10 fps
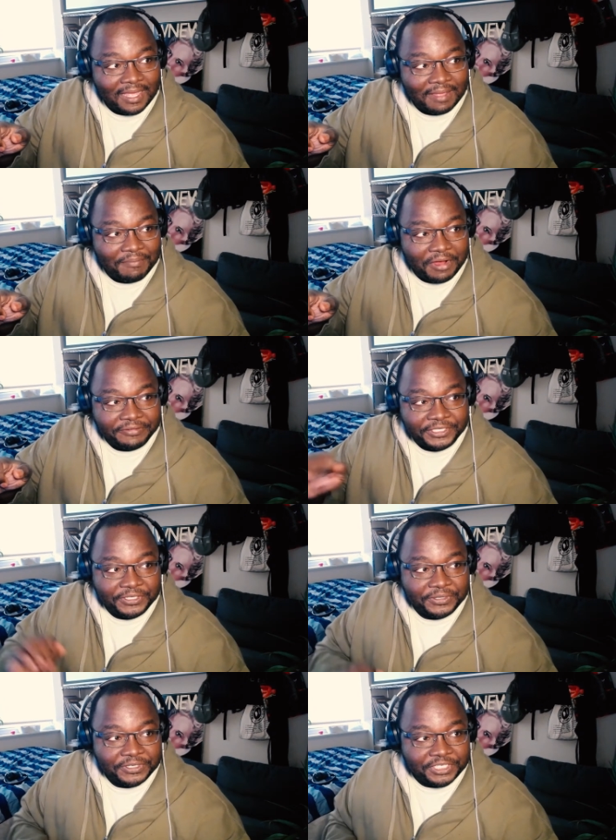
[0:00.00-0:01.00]
Marvel
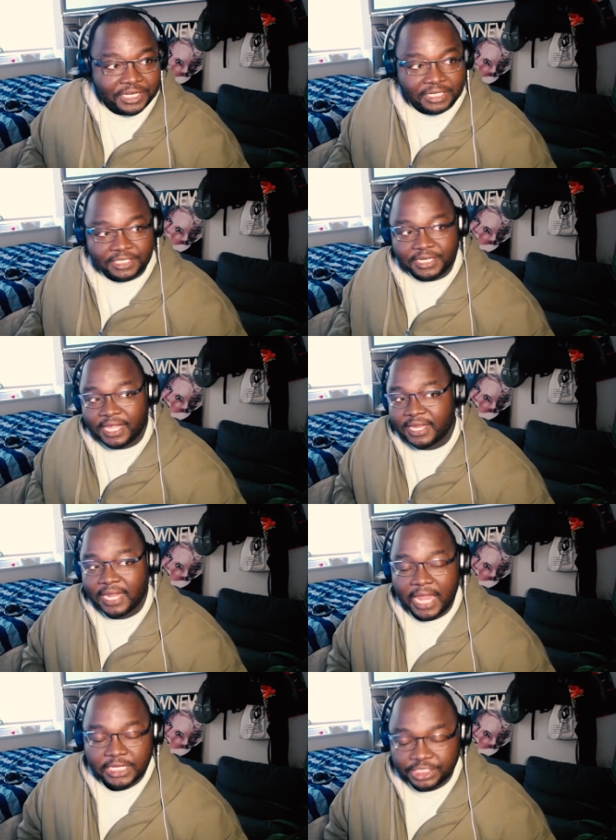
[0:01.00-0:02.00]
Studios Shang-Chi and the
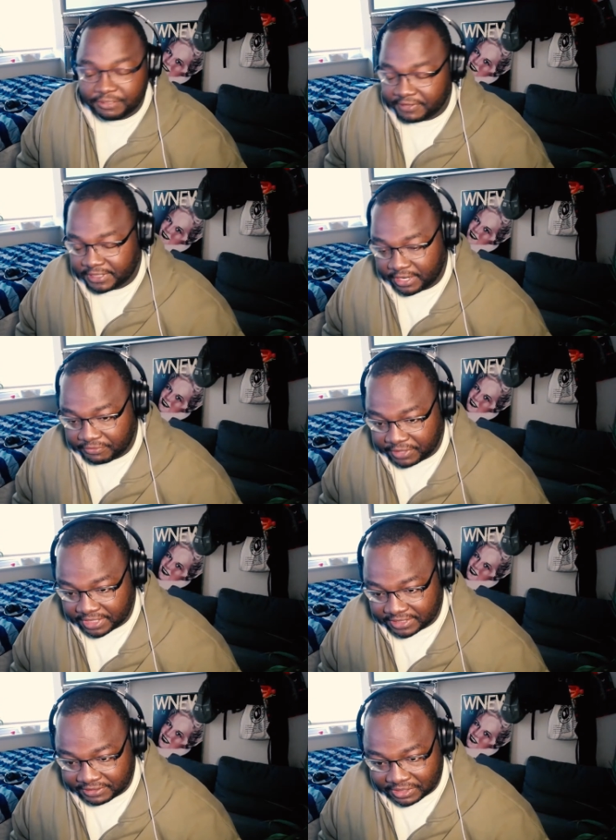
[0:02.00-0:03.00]
Legend of the Ten
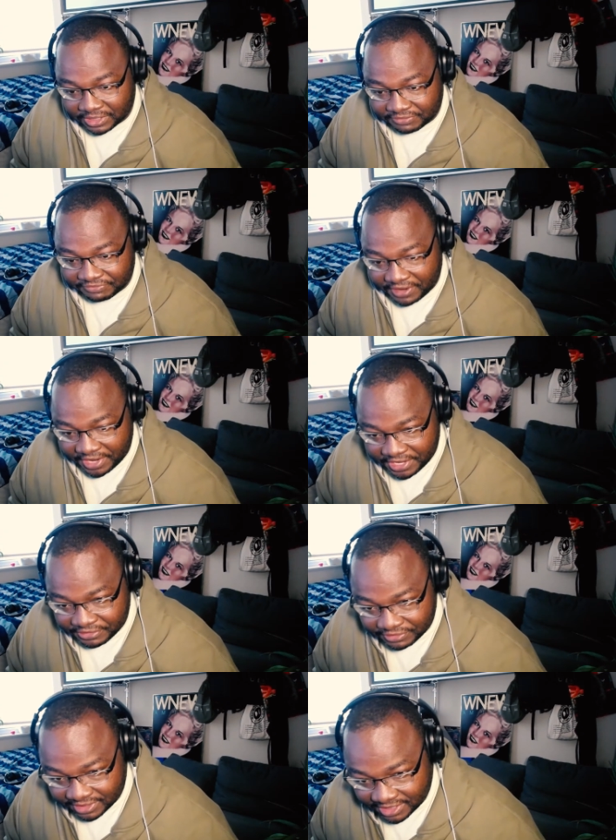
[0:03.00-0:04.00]
Rings. It looks very
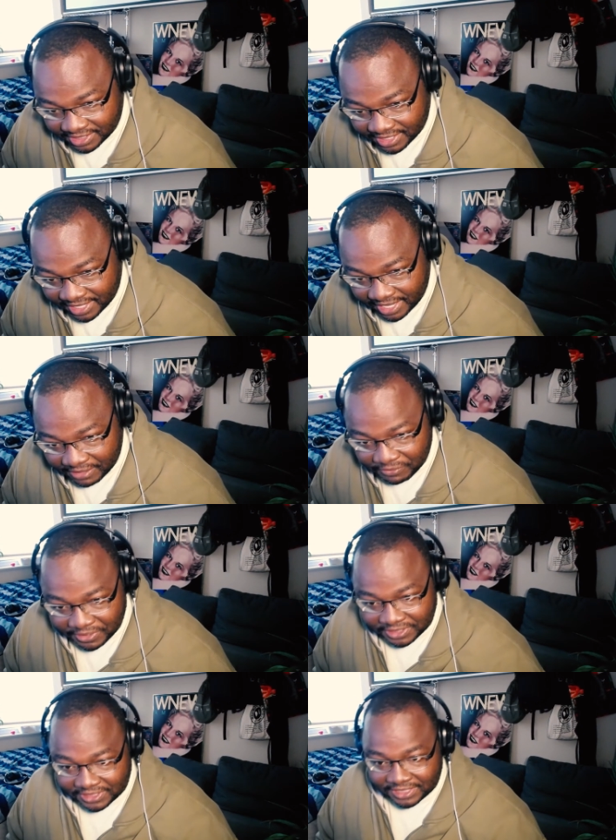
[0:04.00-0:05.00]
interesting and I can't
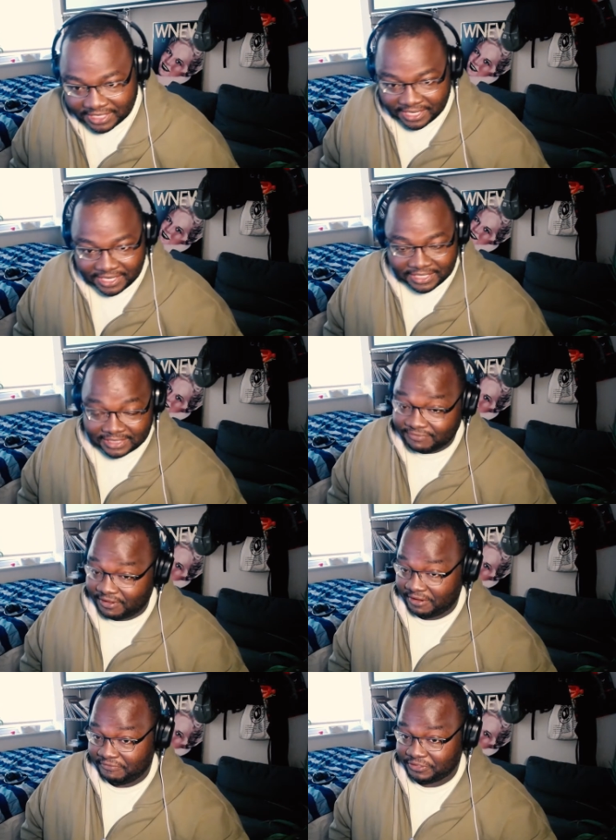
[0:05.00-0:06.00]
wait to see it. It's
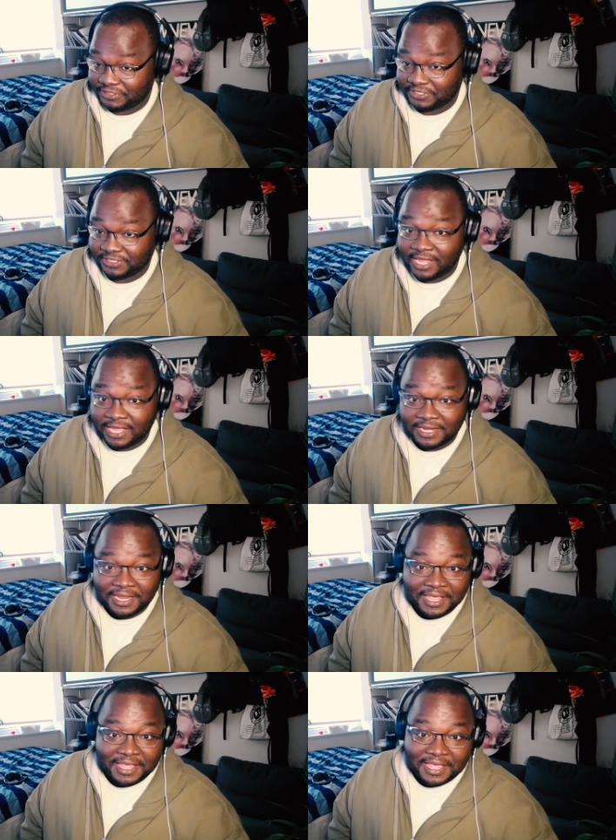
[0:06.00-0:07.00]
Father versus
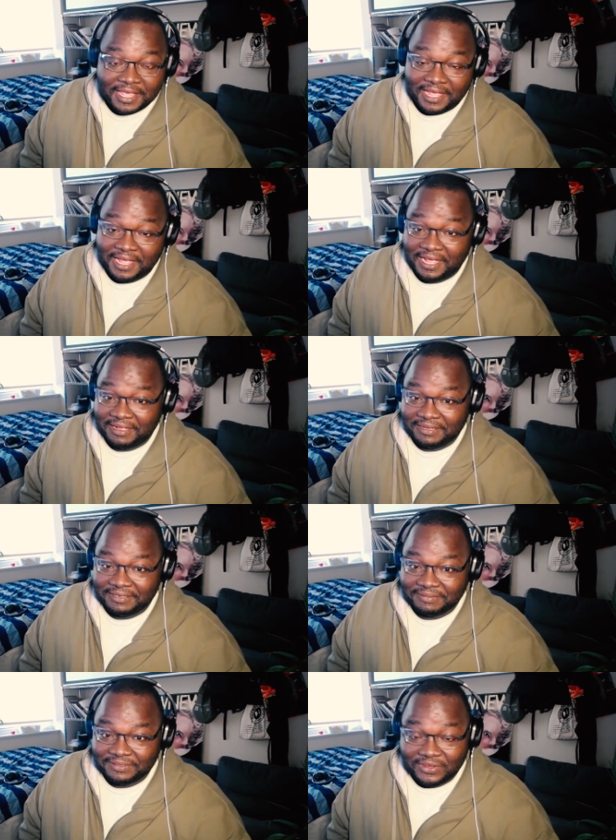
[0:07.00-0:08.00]
Son,
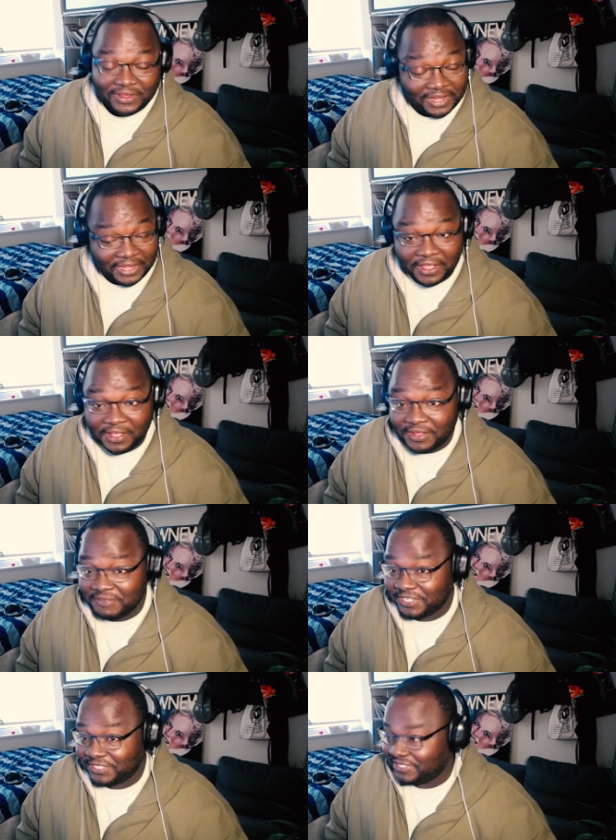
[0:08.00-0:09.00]
um, Tony
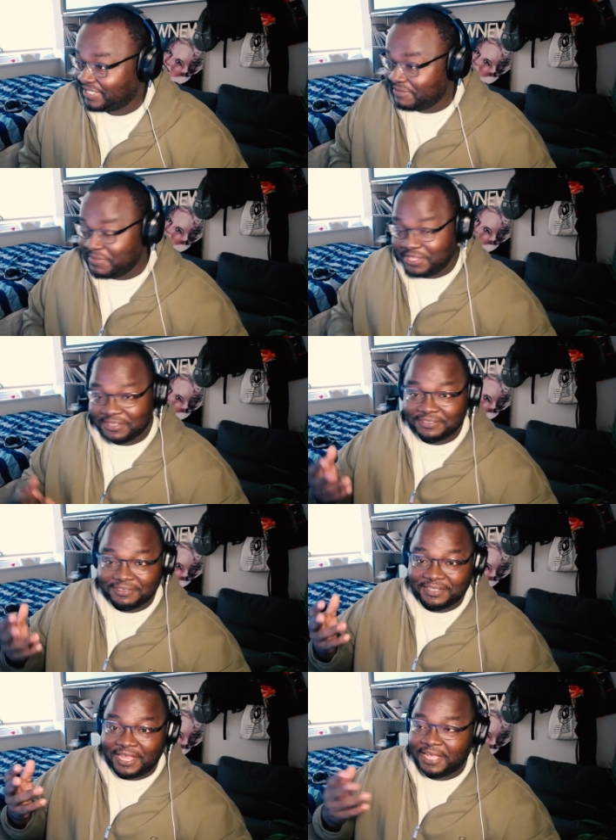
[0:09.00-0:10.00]
Leung versus Simiyo,
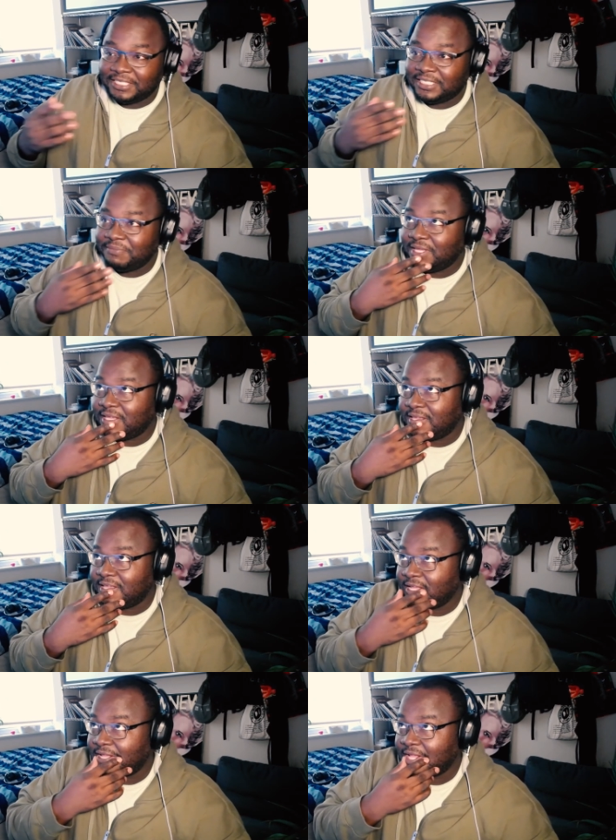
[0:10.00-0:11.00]
uh,
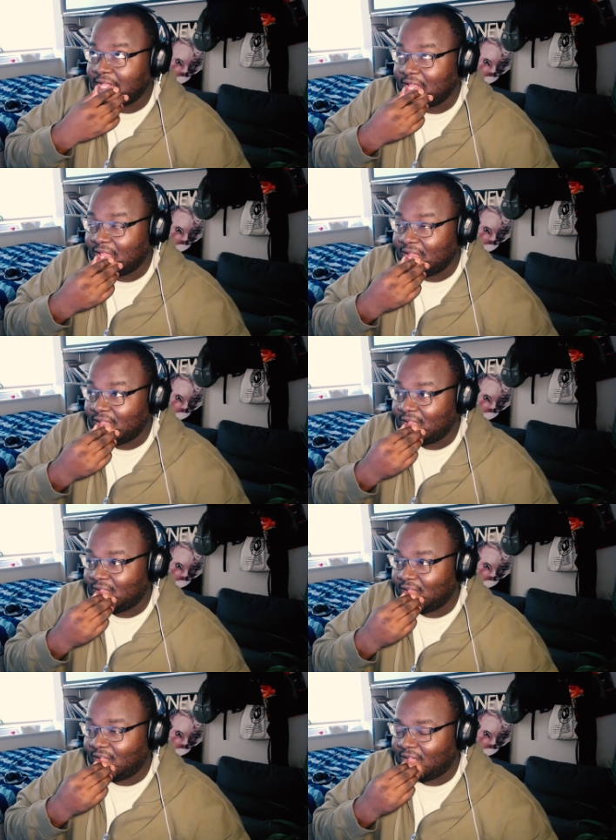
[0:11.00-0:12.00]
Simi,
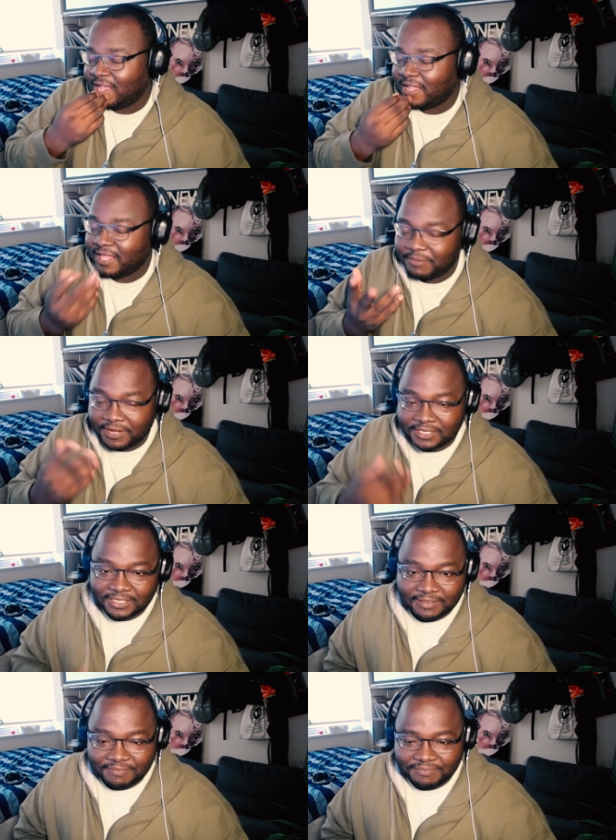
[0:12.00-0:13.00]
uh, I can't
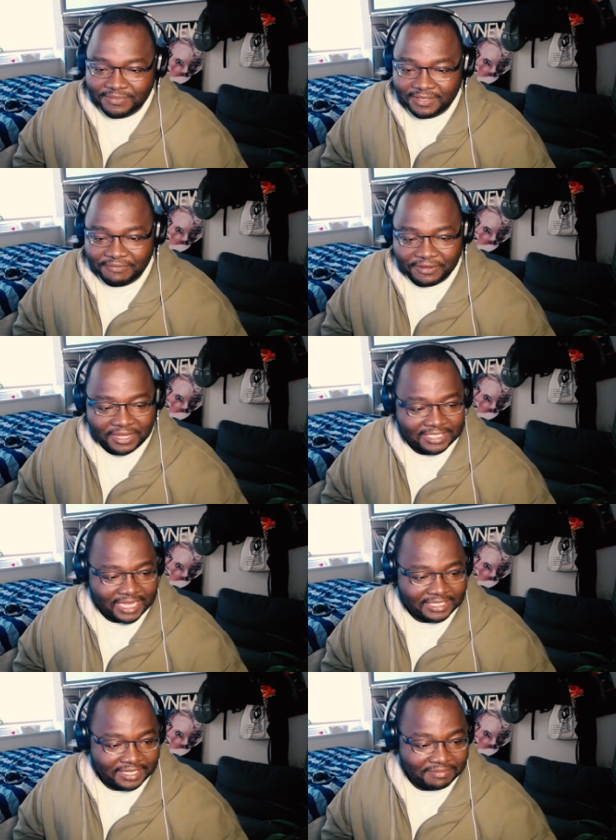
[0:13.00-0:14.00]
pronounce it. I forgot his last name,